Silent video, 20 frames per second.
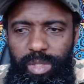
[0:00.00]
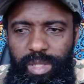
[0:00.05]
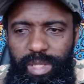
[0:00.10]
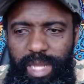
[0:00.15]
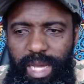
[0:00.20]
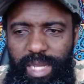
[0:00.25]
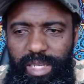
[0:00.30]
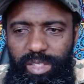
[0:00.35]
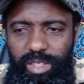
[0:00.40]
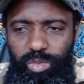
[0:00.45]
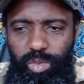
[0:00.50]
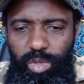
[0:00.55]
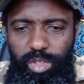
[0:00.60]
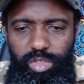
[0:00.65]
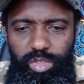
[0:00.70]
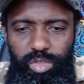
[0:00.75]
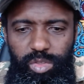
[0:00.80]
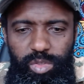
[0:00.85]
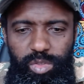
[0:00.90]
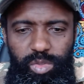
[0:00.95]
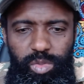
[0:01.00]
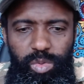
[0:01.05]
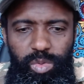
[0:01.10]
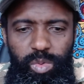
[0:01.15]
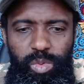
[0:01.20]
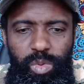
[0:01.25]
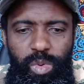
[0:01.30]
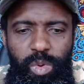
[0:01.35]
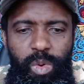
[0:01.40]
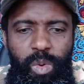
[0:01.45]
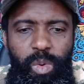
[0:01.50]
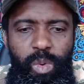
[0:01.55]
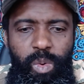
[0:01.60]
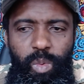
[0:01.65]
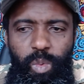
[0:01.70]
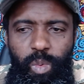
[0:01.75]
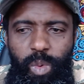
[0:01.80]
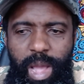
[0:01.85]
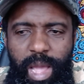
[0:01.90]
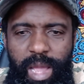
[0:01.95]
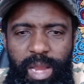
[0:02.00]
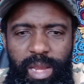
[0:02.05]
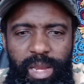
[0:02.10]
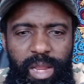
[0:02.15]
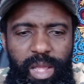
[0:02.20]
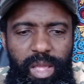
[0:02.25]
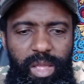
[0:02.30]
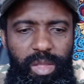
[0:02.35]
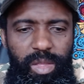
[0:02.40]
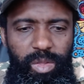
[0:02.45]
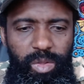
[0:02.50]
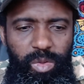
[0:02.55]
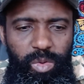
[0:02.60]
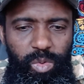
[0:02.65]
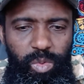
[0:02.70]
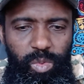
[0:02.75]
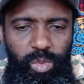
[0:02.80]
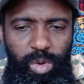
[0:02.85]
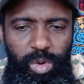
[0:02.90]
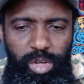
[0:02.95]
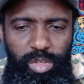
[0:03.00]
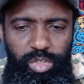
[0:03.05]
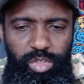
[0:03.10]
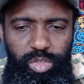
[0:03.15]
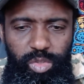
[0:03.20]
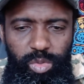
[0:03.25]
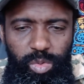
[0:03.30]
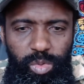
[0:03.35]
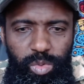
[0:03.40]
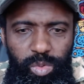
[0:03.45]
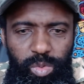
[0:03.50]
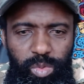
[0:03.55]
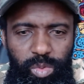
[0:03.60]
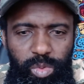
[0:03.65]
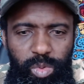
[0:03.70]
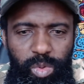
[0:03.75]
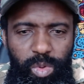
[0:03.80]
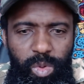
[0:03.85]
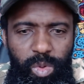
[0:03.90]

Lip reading: That is what you do when you want to